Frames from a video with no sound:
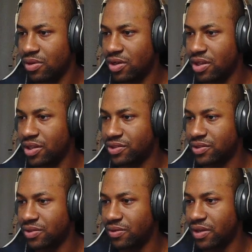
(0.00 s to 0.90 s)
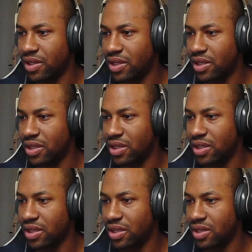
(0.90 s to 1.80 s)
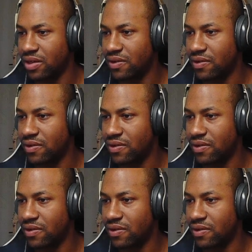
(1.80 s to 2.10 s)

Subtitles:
Now let's go ahead